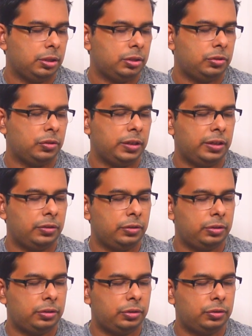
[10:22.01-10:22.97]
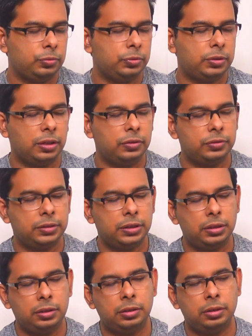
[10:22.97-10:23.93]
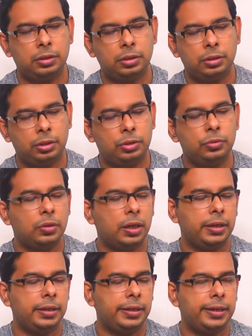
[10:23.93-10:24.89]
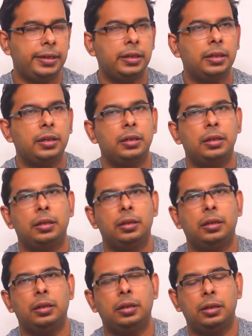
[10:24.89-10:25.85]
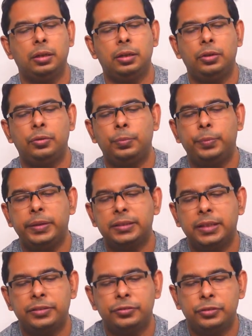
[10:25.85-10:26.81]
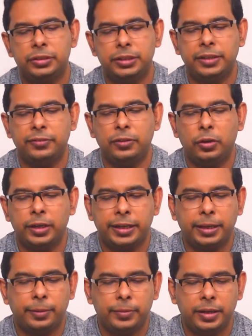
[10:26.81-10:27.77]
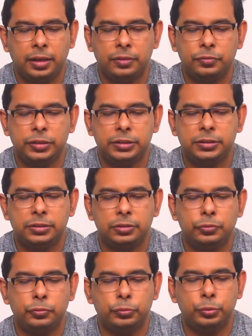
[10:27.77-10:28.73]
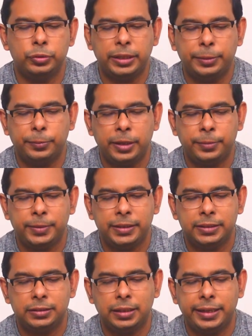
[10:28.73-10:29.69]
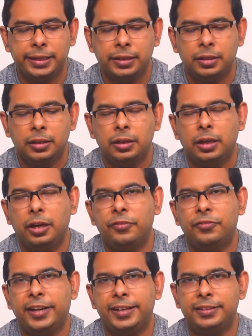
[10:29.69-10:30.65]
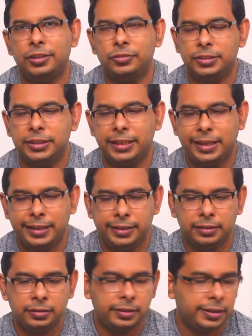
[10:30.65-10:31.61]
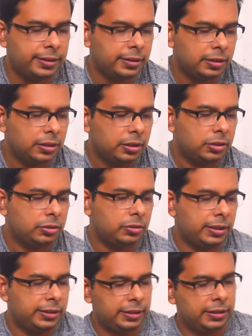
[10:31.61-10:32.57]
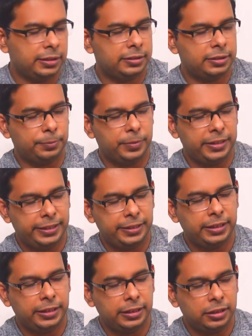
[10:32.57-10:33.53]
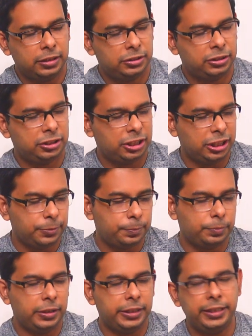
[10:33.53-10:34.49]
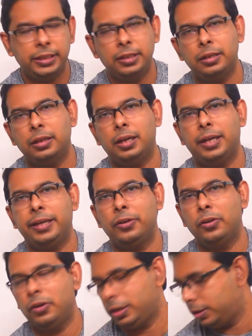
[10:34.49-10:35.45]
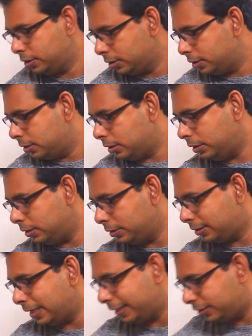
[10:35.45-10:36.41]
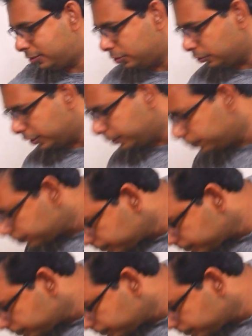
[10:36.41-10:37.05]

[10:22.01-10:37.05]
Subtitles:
So around 2,200 rupees, I would say I got a camera whose MRP is like around 5,800. So I think it's a pretty cheap deal I got, thanks to him.